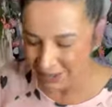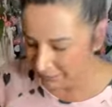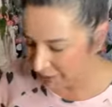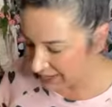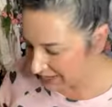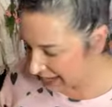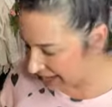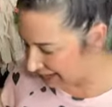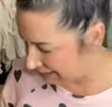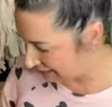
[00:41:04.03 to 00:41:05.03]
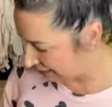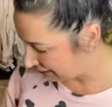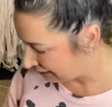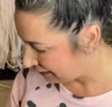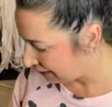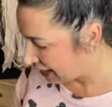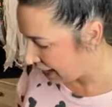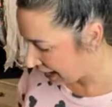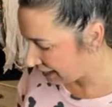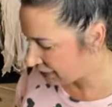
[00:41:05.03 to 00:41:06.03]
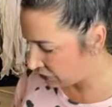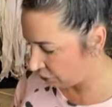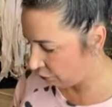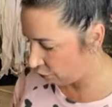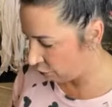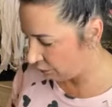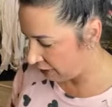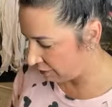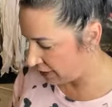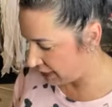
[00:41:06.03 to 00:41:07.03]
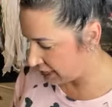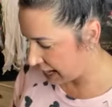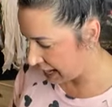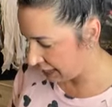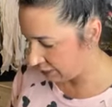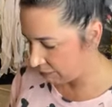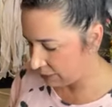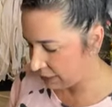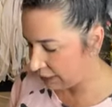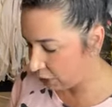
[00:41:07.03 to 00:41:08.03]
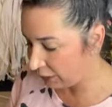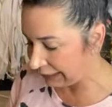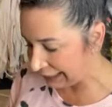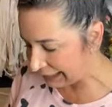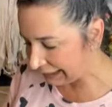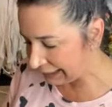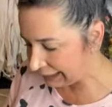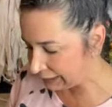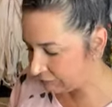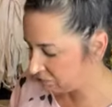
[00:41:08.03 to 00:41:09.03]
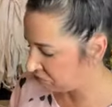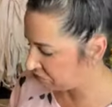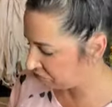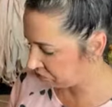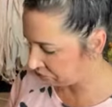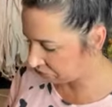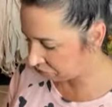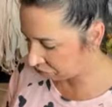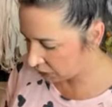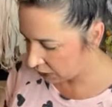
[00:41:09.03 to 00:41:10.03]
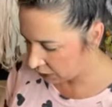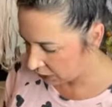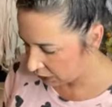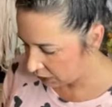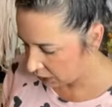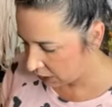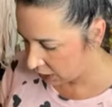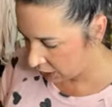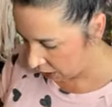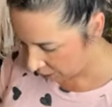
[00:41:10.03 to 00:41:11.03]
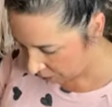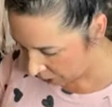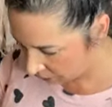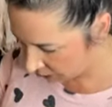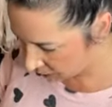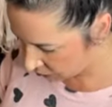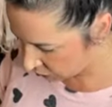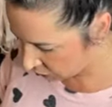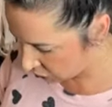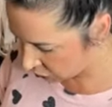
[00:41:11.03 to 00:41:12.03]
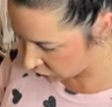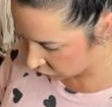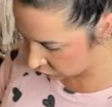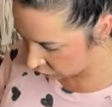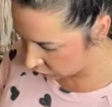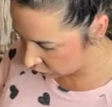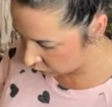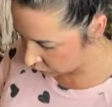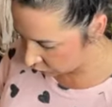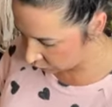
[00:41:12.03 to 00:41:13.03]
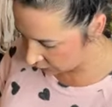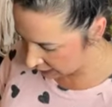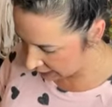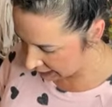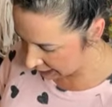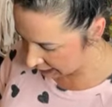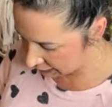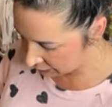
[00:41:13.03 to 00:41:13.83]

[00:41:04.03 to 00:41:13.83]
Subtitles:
But yes, I can do 4 or 5 a day. But here lately, I've probably been doing 2 or 3 a day.